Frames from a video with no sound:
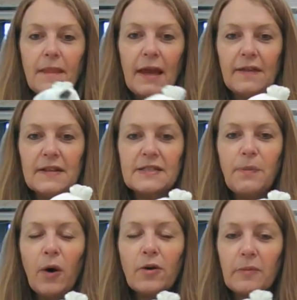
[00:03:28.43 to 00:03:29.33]
And this
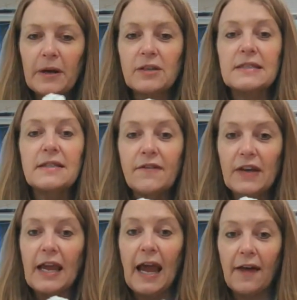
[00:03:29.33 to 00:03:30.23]
polar bear is
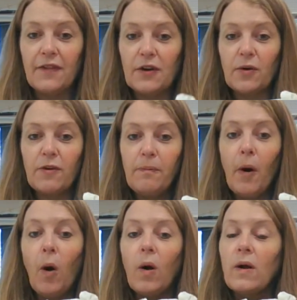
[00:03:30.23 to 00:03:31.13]
living at the North
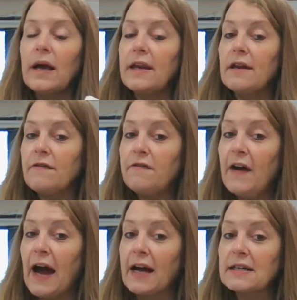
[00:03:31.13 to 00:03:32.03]
Pole and, in
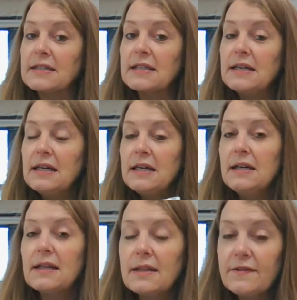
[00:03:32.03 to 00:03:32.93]
fact,
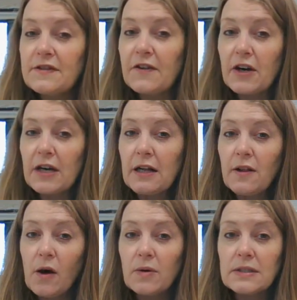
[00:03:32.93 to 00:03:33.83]
lives very
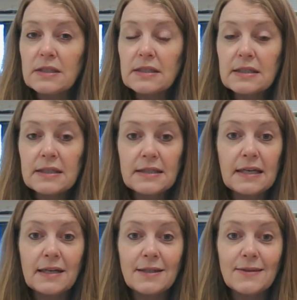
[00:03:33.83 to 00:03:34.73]
close to
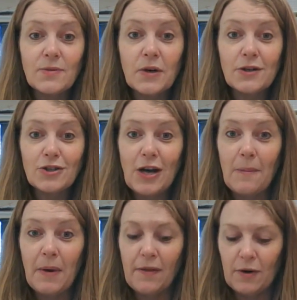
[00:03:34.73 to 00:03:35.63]
Santa's
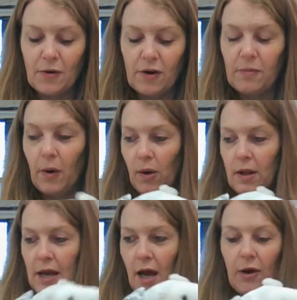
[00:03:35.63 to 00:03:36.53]
workshop on the North Pole.
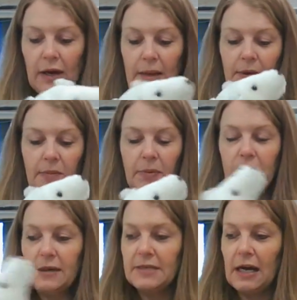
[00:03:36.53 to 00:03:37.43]
All right, I'm going to
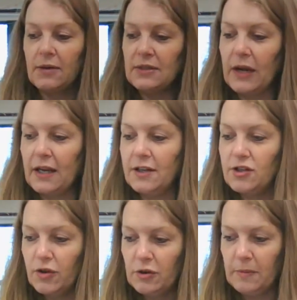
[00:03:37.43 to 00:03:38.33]
put him down so I can
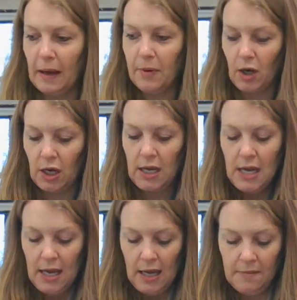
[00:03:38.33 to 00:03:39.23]
show you my book.
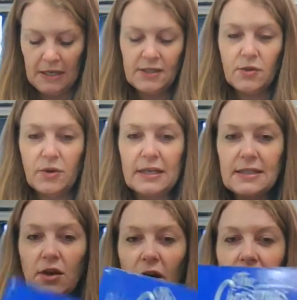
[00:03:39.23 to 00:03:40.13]
And my story
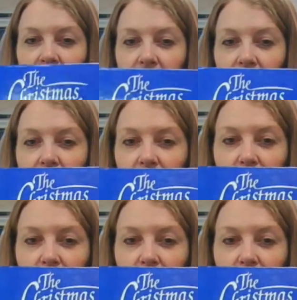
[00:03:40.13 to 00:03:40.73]
is called The